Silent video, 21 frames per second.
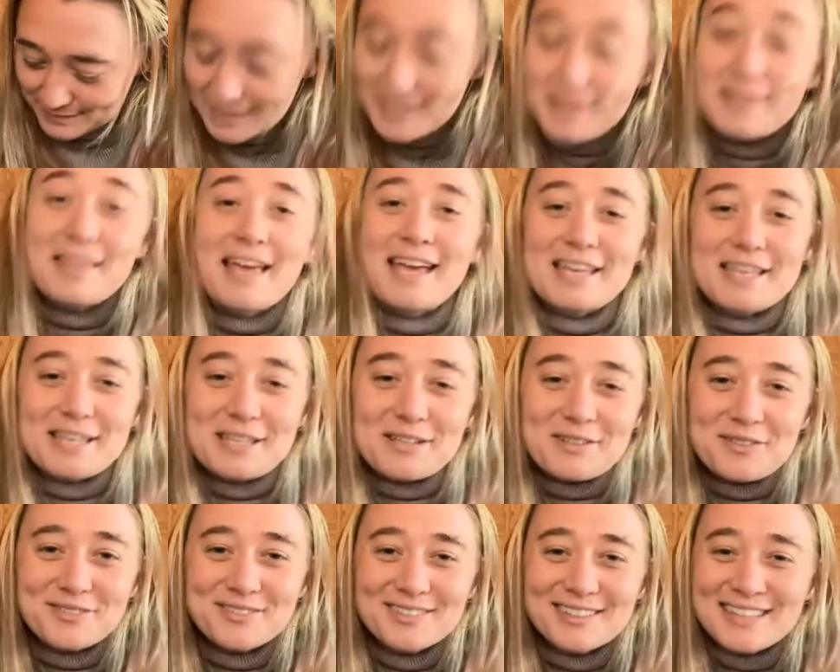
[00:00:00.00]
Thank you.
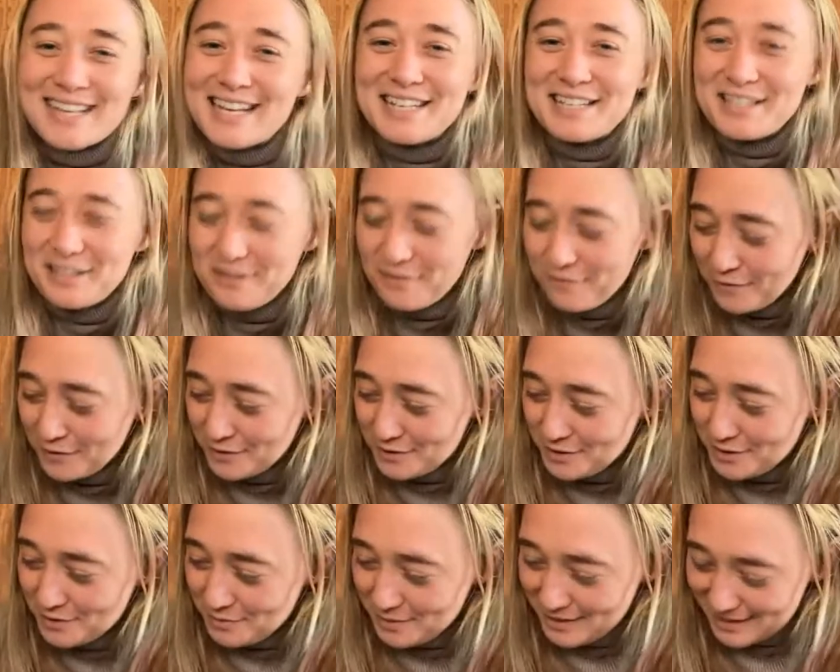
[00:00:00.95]
Thank you for
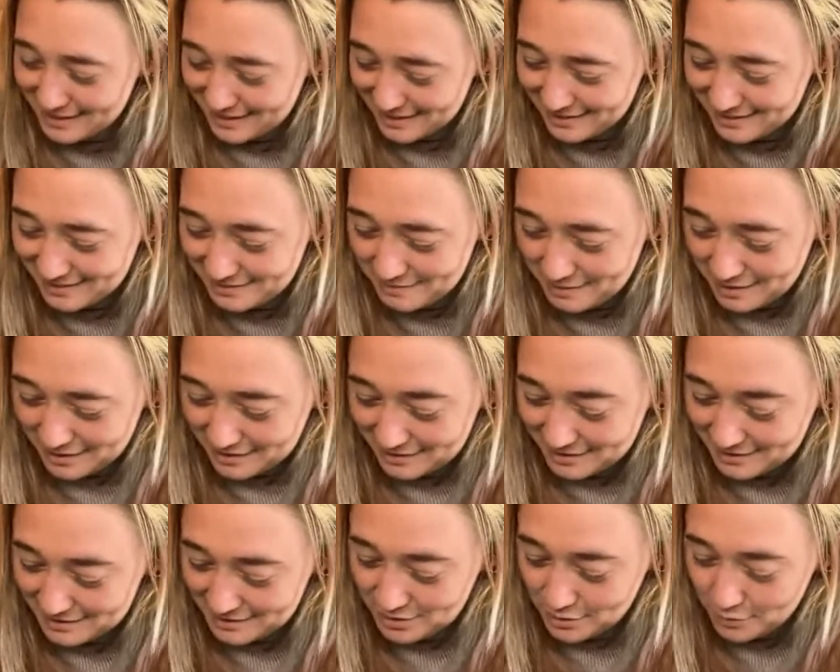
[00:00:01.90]
doing
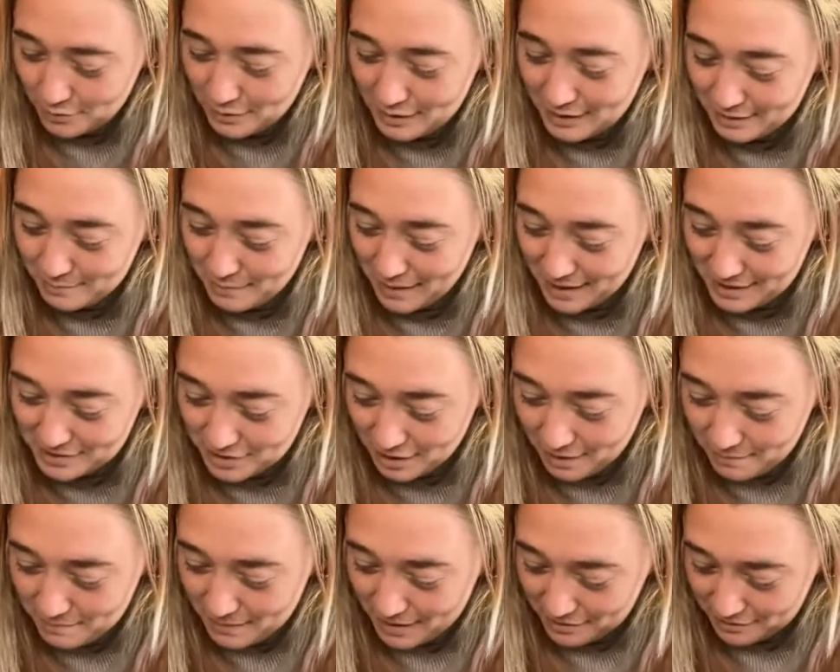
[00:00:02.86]
my
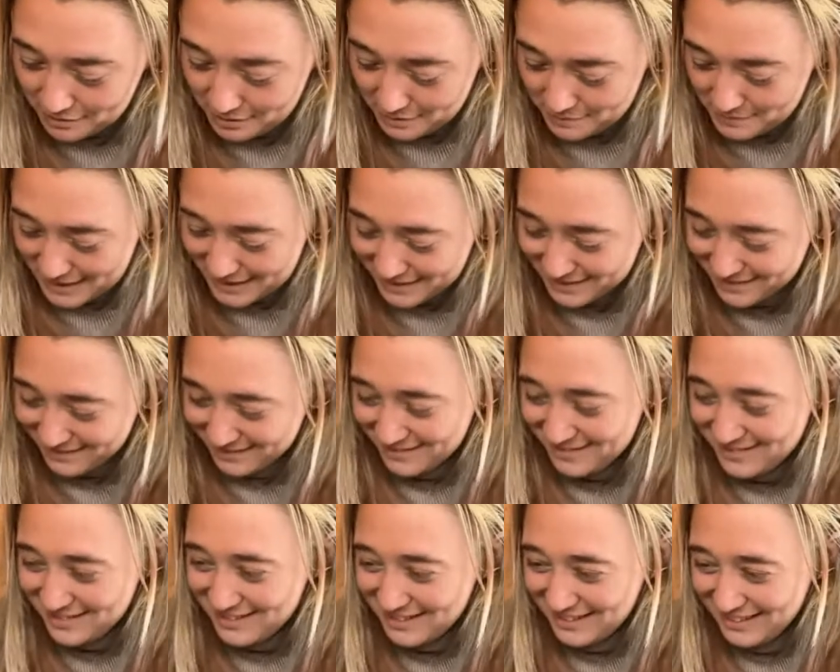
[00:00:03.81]
job better than me.
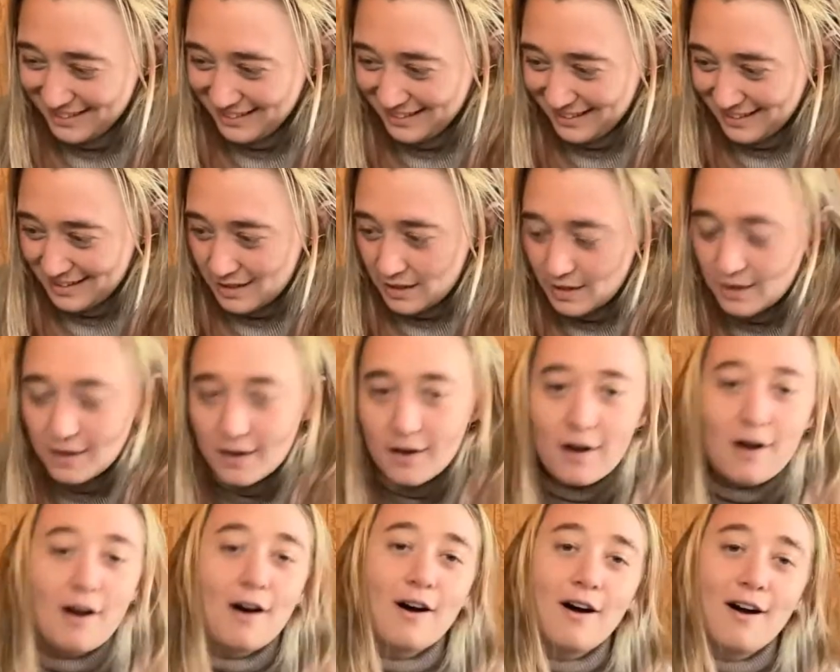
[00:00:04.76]

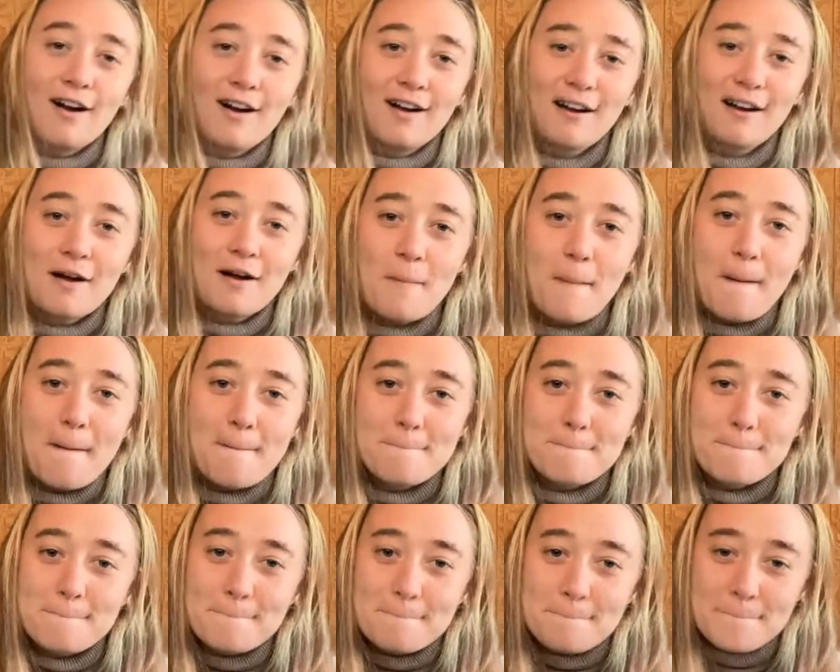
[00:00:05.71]
Oh,
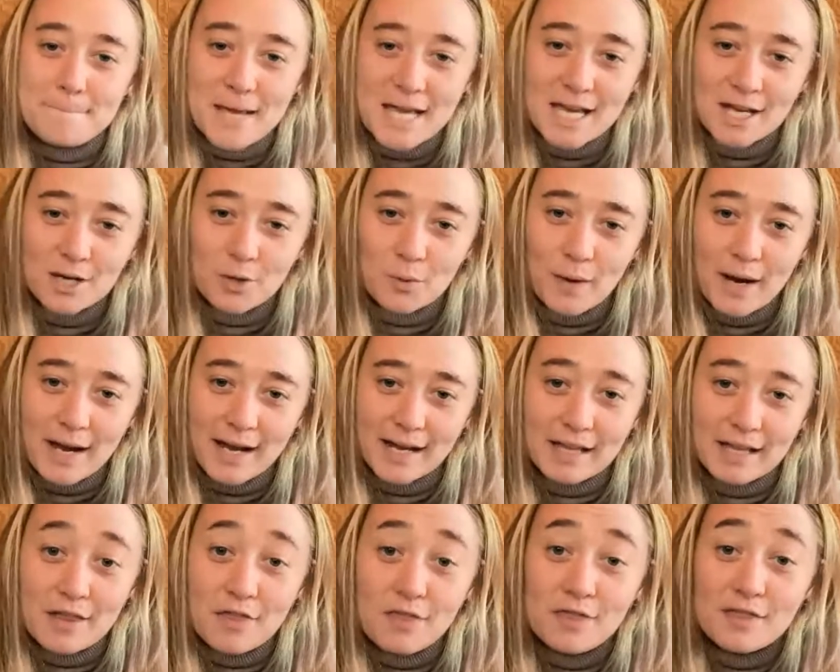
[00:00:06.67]
manta
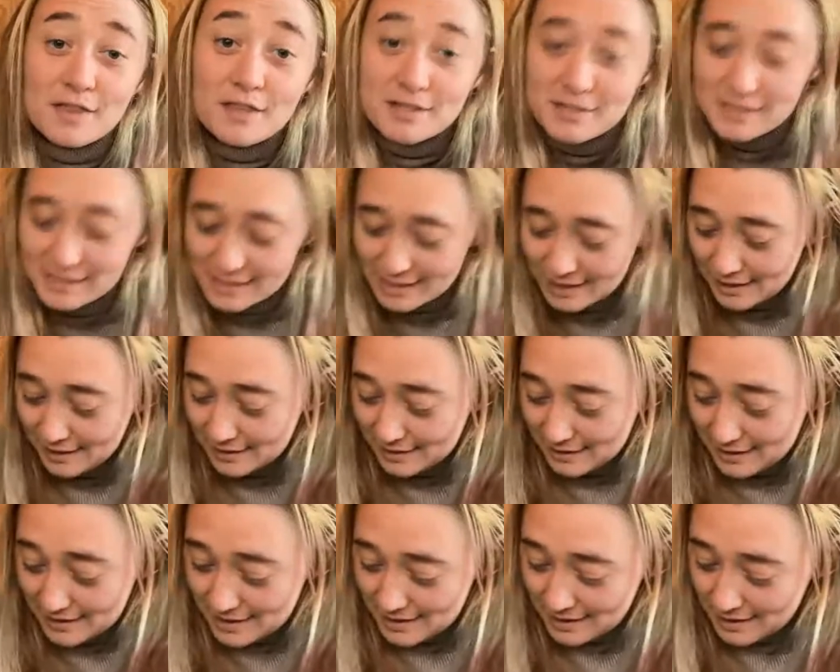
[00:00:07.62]
ray. See,
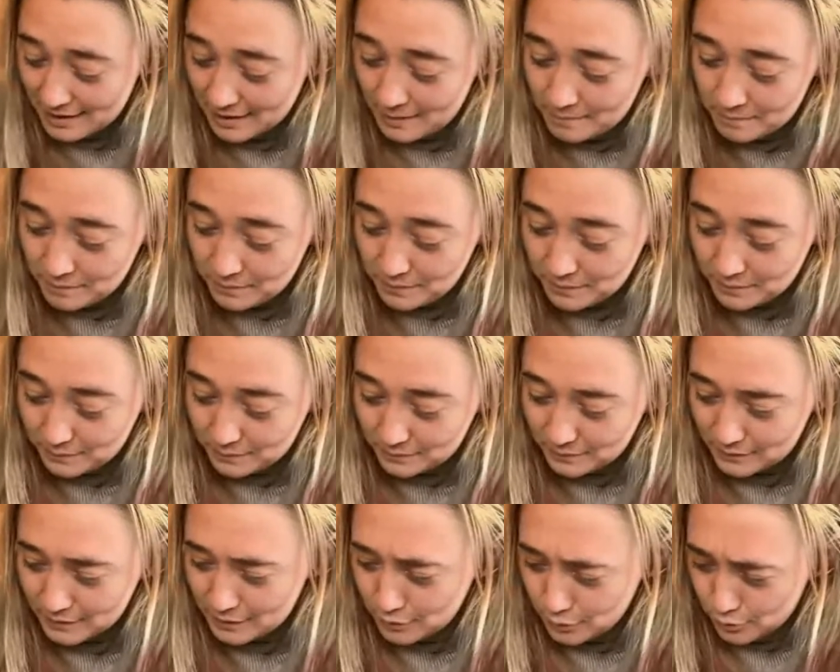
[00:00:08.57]

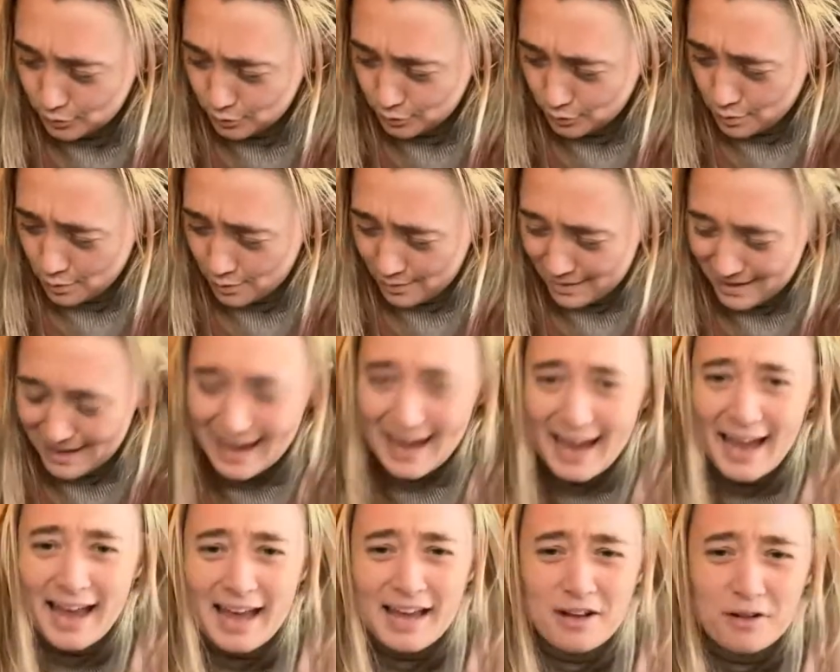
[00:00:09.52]
ooh,
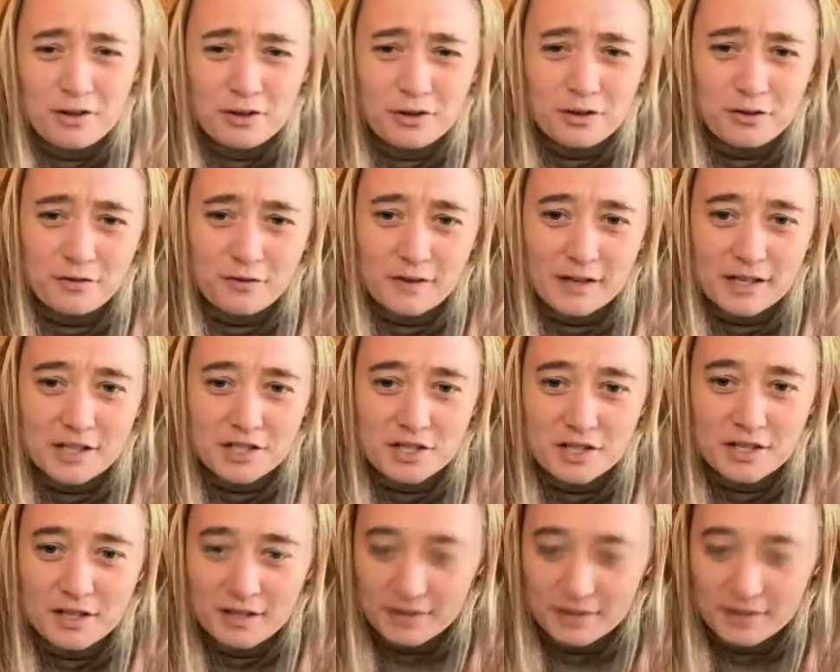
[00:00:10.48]
anglerfish.